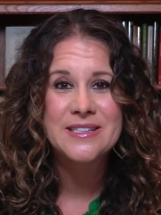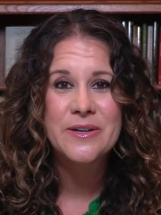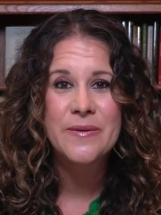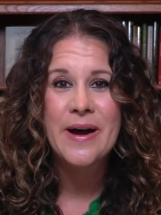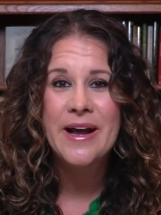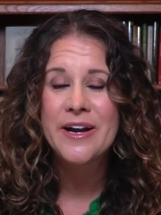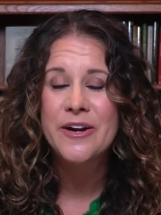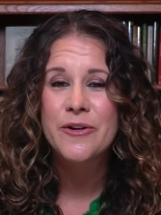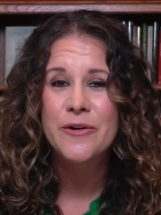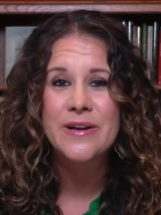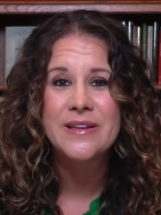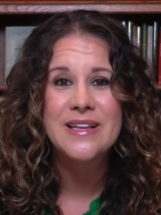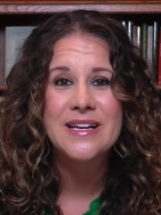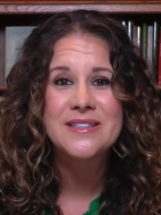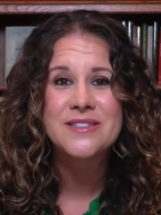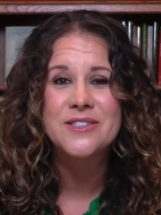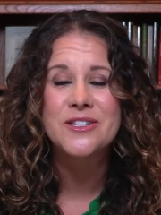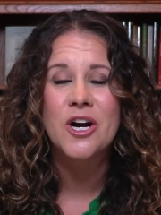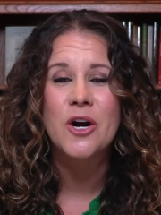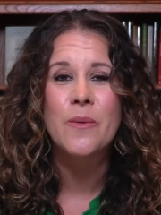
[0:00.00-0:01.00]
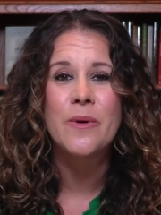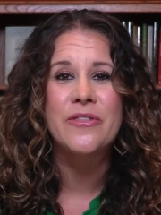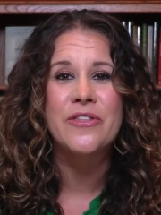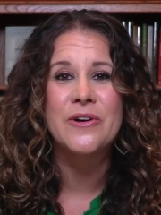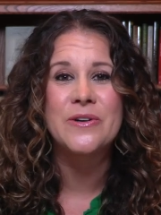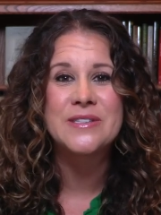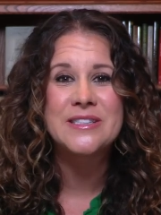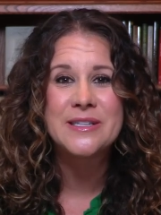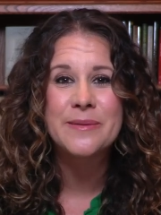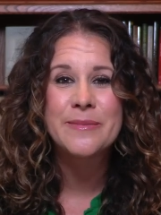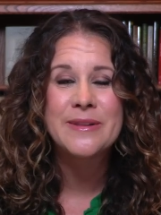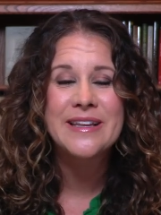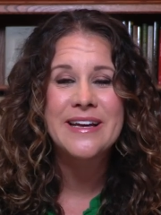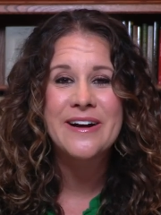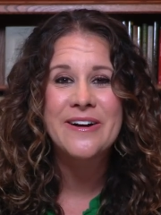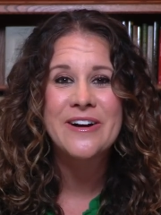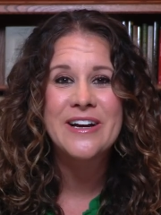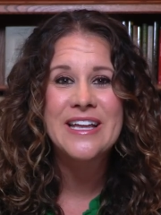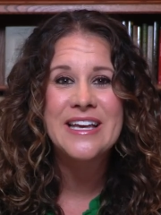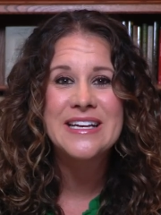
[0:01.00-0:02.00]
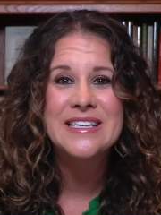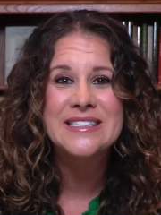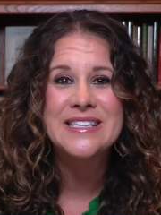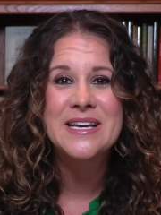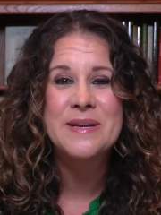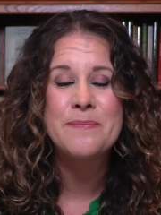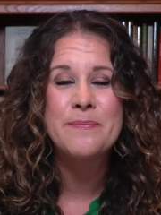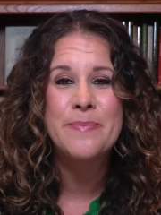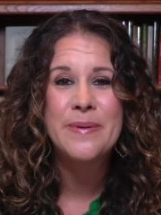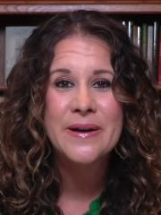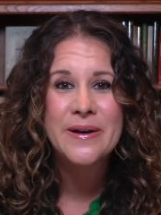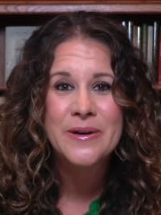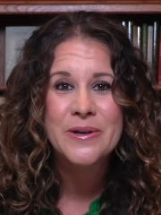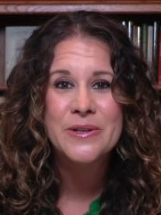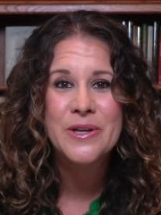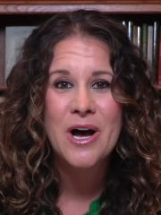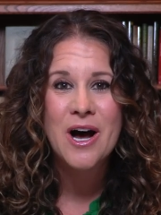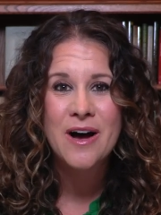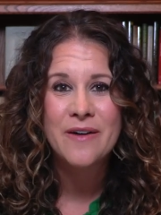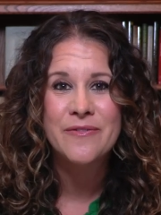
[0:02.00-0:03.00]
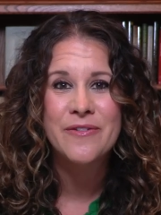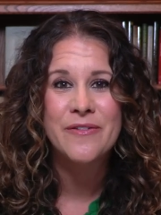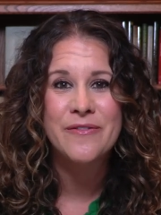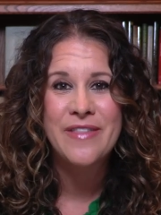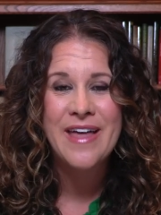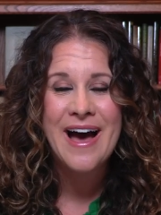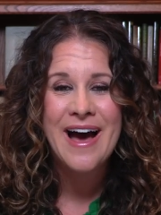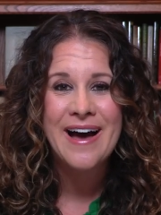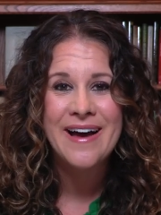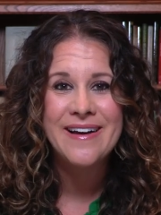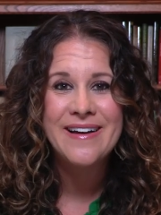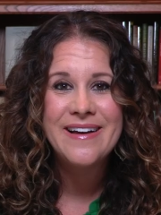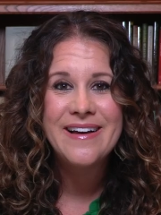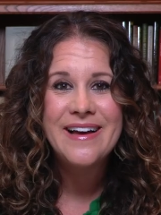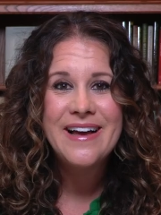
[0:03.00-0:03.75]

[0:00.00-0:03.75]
So I agree, let's start with our similarities and build off of that.